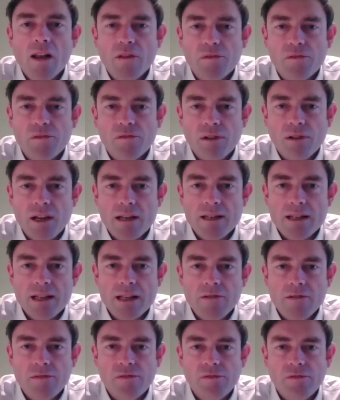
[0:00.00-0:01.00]
Street,
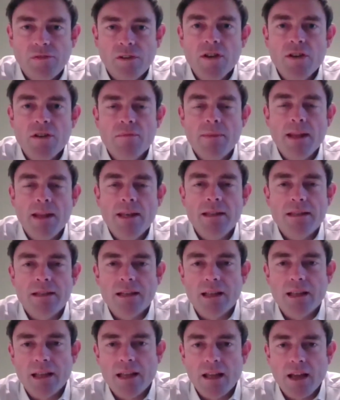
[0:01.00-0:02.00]
it's
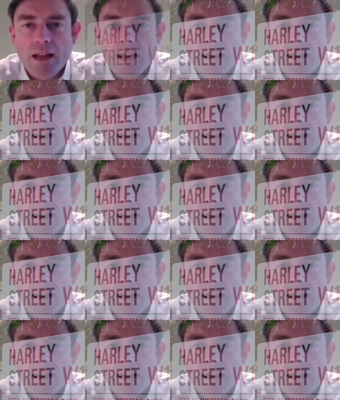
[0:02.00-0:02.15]
fundamentally a